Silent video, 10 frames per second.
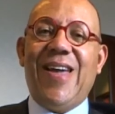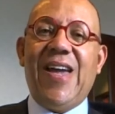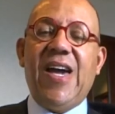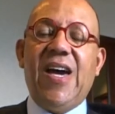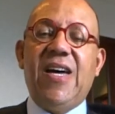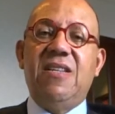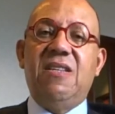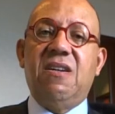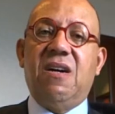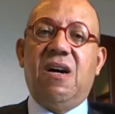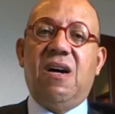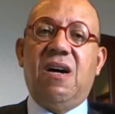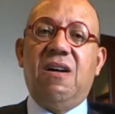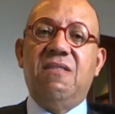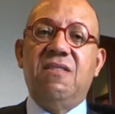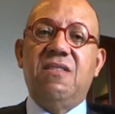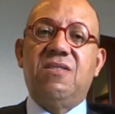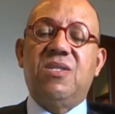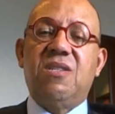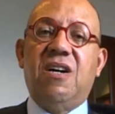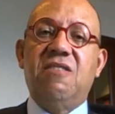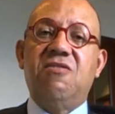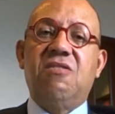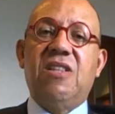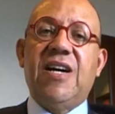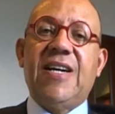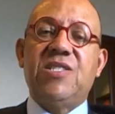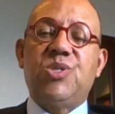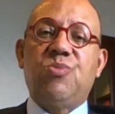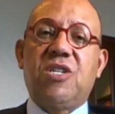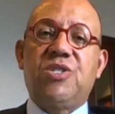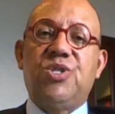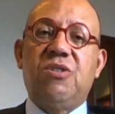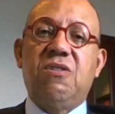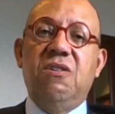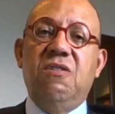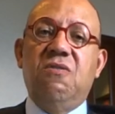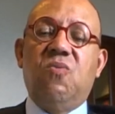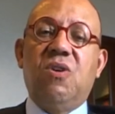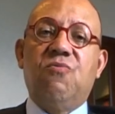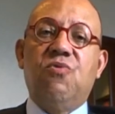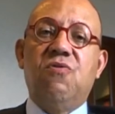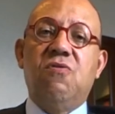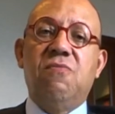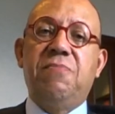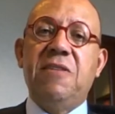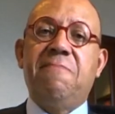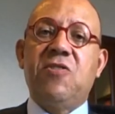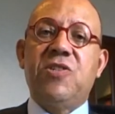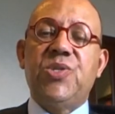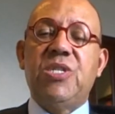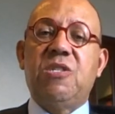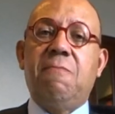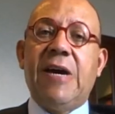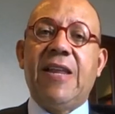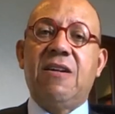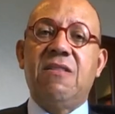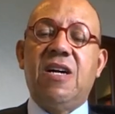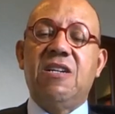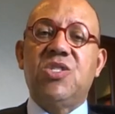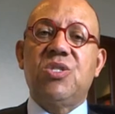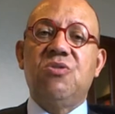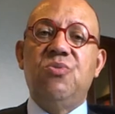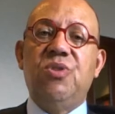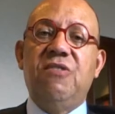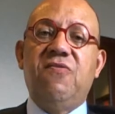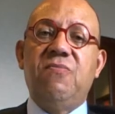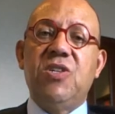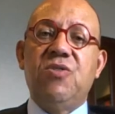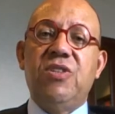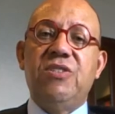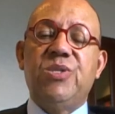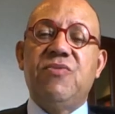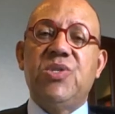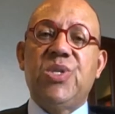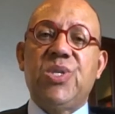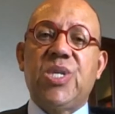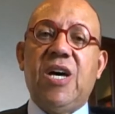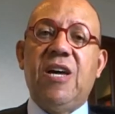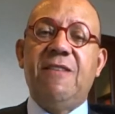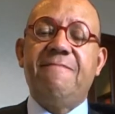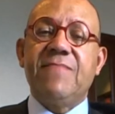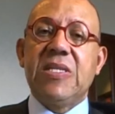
and this underclass structure where rural people are systematically excluded from the goodies of the society.